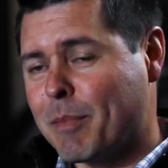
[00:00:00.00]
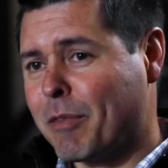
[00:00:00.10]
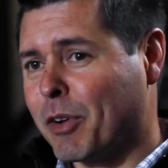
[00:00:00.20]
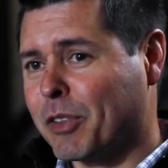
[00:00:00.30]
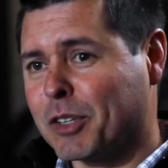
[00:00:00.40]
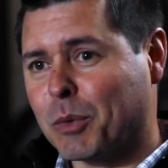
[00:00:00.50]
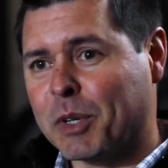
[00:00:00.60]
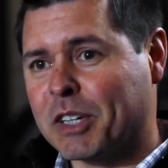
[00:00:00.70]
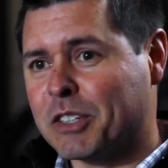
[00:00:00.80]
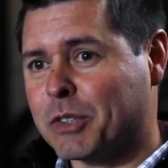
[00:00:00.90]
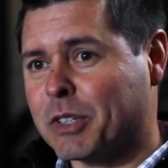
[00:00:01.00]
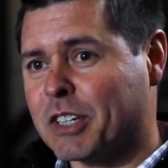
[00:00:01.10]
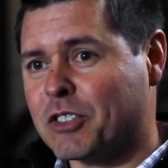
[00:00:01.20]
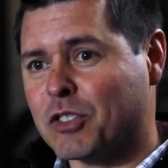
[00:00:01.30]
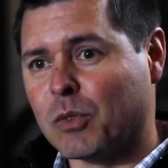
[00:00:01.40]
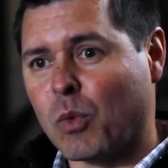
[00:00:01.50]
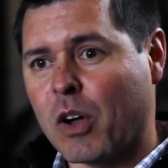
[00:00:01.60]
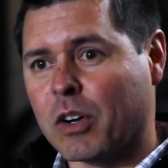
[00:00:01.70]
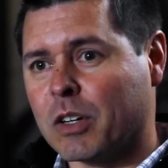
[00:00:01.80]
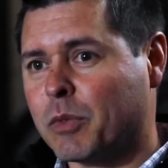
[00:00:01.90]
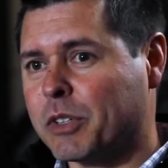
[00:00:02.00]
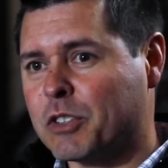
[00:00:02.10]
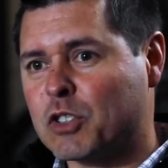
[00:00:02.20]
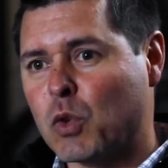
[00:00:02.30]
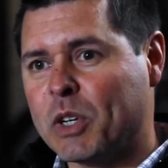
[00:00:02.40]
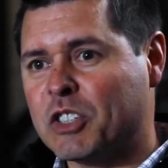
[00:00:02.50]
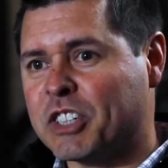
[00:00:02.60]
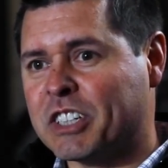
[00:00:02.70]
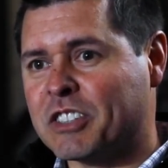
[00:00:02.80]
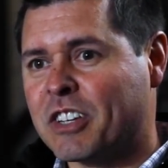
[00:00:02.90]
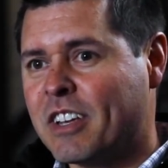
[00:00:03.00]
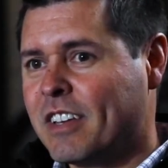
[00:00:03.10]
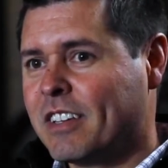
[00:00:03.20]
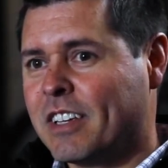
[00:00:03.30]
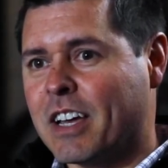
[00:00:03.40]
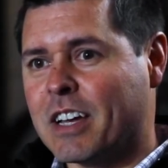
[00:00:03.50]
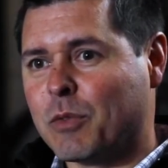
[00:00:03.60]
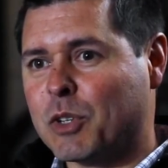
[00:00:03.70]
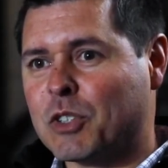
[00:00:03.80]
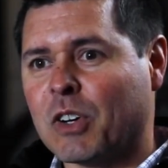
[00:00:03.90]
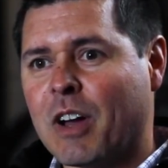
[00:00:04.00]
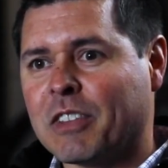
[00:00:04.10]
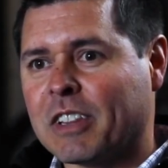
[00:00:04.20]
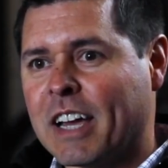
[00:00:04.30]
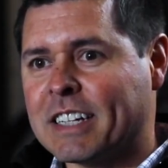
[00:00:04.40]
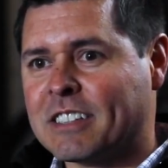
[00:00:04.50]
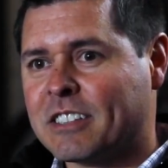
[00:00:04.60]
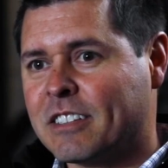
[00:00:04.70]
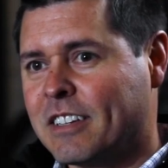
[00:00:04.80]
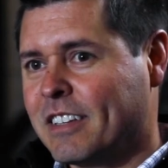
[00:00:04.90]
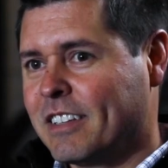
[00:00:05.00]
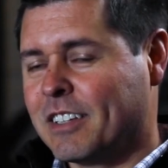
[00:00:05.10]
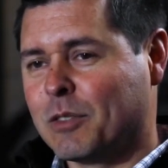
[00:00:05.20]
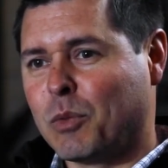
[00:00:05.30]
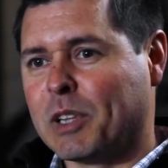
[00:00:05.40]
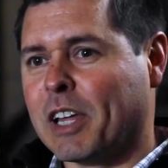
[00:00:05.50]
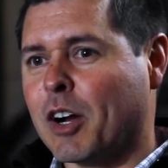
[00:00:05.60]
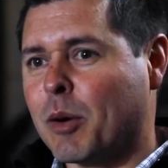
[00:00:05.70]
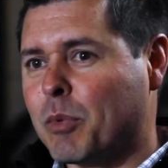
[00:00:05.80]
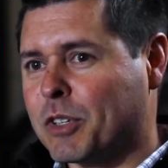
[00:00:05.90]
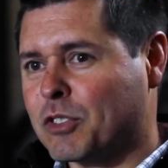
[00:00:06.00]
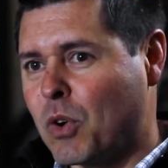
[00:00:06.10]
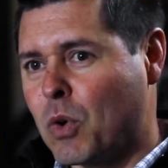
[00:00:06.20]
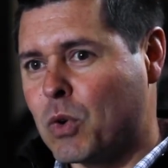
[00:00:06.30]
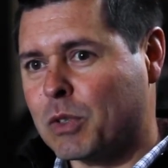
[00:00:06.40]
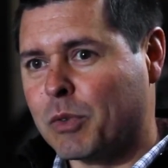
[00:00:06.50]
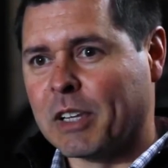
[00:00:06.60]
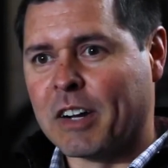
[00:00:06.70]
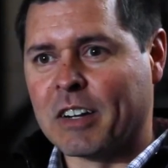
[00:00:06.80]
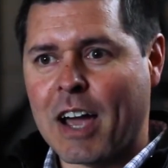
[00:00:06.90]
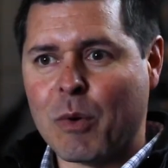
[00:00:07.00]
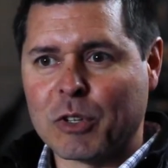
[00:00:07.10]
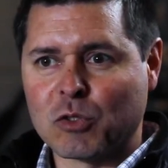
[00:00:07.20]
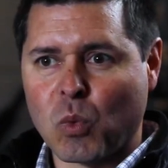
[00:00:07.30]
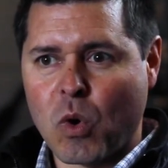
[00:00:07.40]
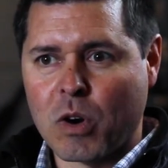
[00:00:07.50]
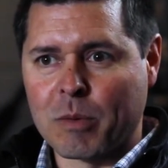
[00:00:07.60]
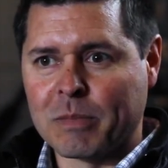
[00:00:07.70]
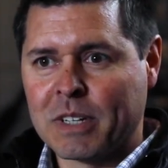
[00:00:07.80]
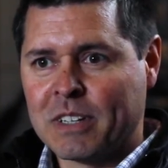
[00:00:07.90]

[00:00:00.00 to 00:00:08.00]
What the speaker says: Everything that we can do to conserve water, if we use squeegees, if we turn off the lights, if we layer up when it's cold, if we layer down when it's warm,